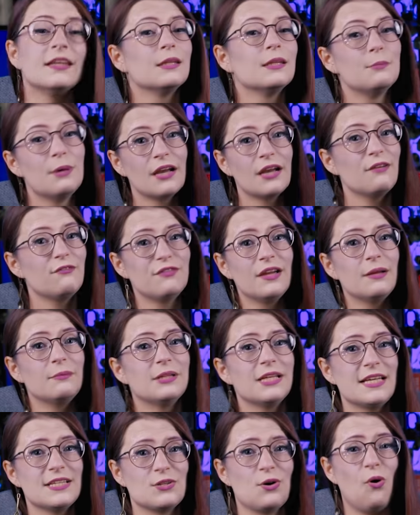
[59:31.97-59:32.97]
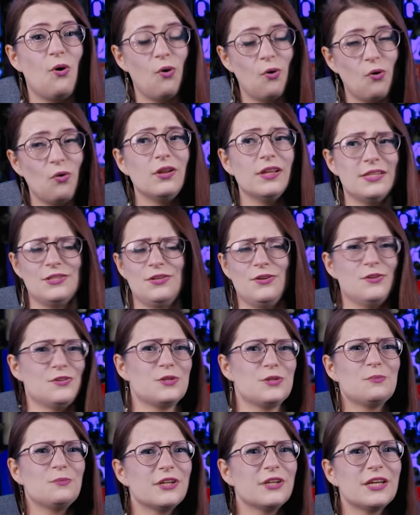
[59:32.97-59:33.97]
The Bucket family as a whole is
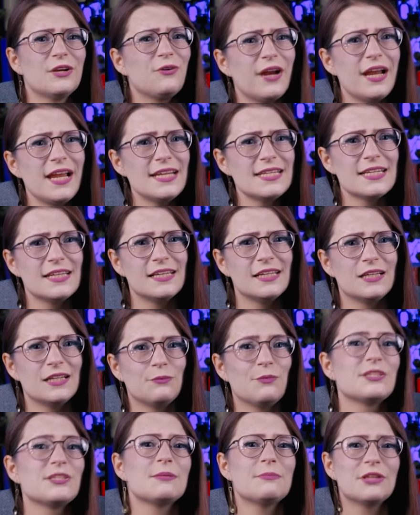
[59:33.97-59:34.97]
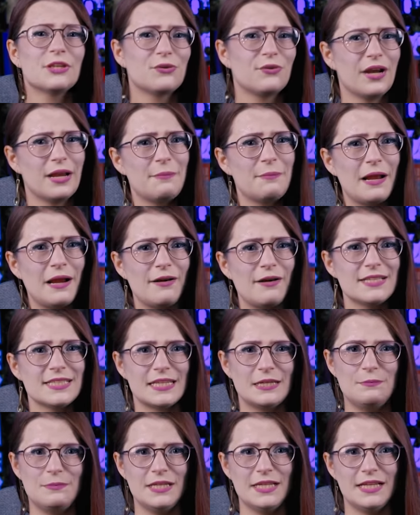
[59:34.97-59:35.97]
also pretty great. While some of the grandparents
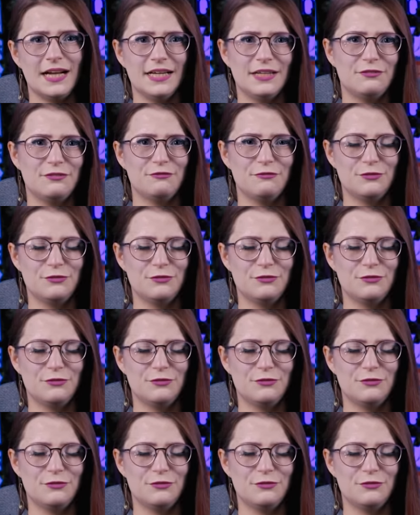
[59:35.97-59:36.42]
can be kind of